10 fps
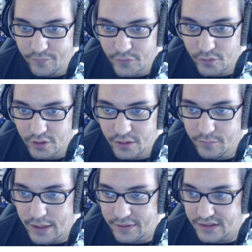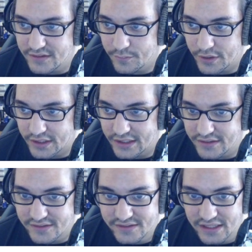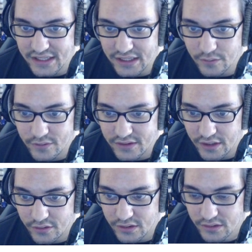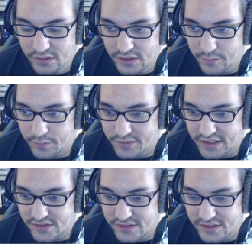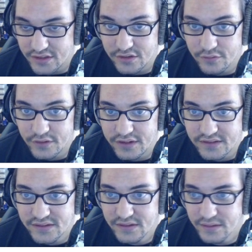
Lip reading: Or maybe debugging and seeing what the other implementation is going to do for this.